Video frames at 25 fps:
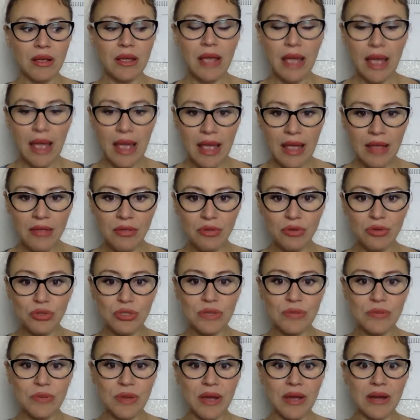gain, through
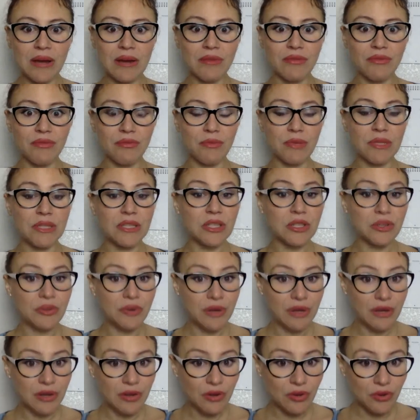some kind of
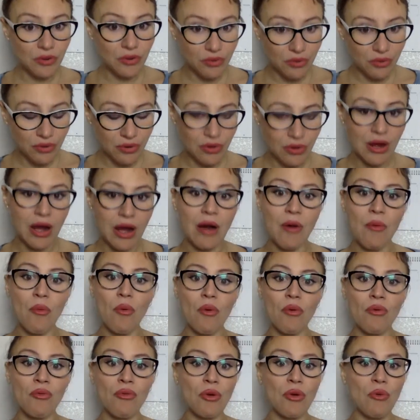material
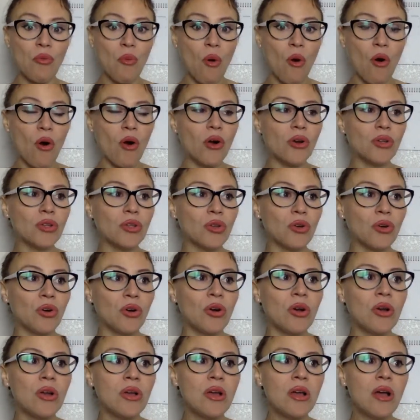reward,
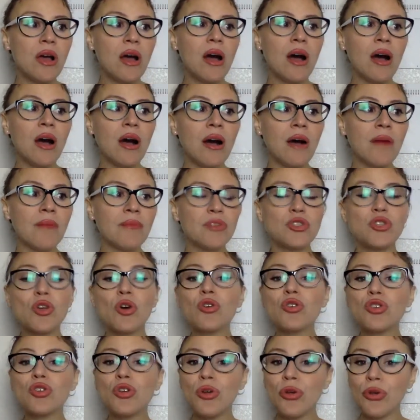or
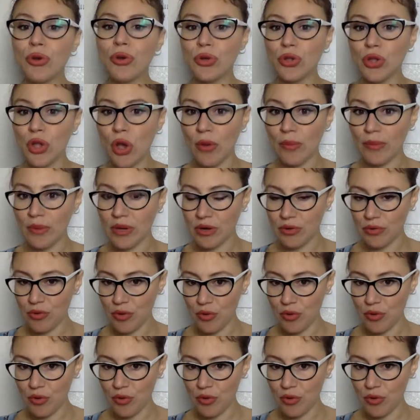social economic